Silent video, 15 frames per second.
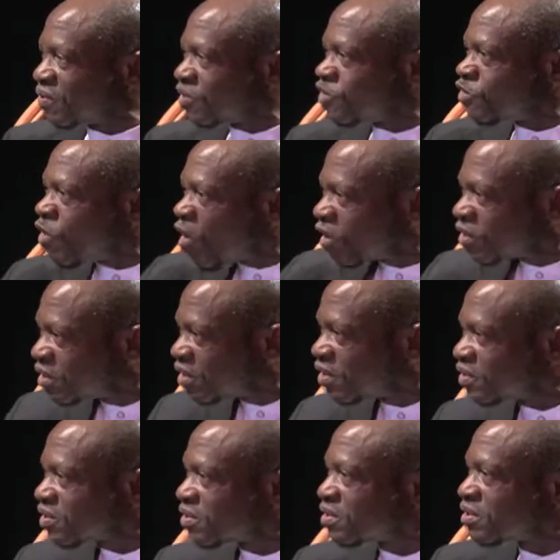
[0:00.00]
the
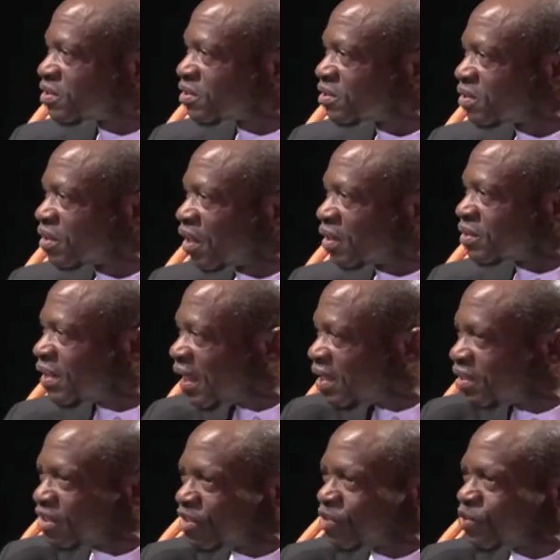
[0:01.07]
doctors
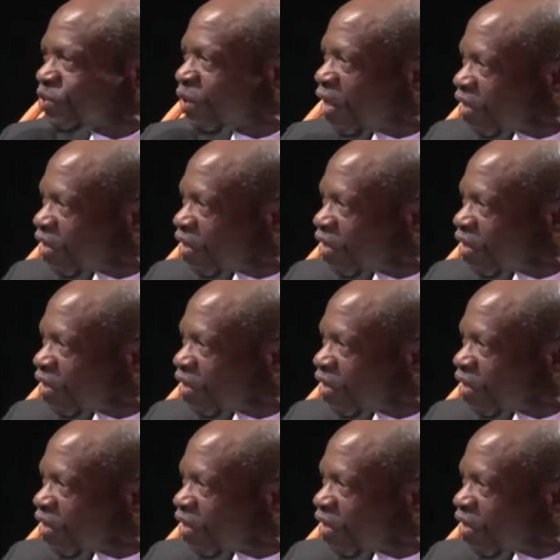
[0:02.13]
attending to